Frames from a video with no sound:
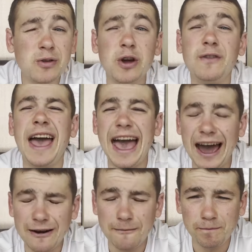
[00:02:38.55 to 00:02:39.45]
you have
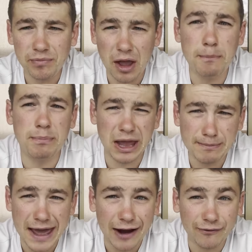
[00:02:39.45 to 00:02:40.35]
had a Big
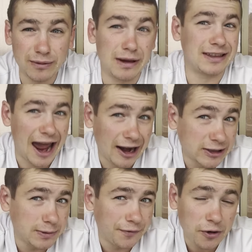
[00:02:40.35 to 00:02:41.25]
Mac from
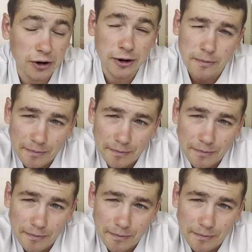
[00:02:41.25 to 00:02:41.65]
McDonald's before.